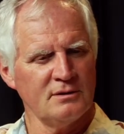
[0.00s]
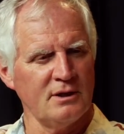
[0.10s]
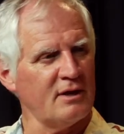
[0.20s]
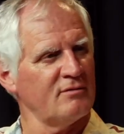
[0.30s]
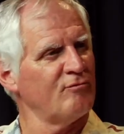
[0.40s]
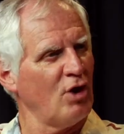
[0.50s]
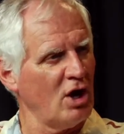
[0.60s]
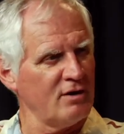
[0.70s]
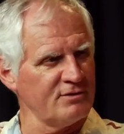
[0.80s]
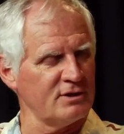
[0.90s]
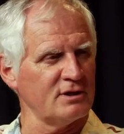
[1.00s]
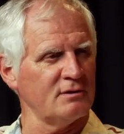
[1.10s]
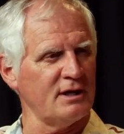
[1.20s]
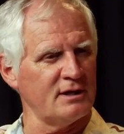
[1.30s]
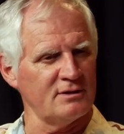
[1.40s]
get involved
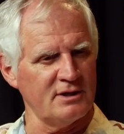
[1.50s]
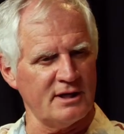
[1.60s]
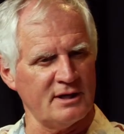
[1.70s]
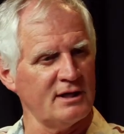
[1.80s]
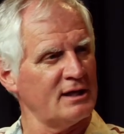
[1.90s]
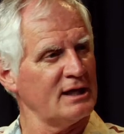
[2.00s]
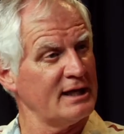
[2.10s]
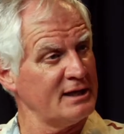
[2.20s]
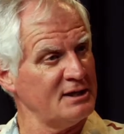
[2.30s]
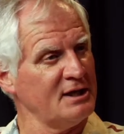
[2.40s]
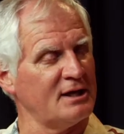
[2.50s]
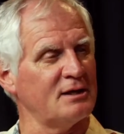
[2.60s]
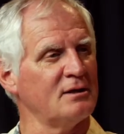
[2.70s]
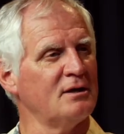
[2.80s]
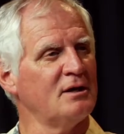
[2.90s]
and get LinkedIn.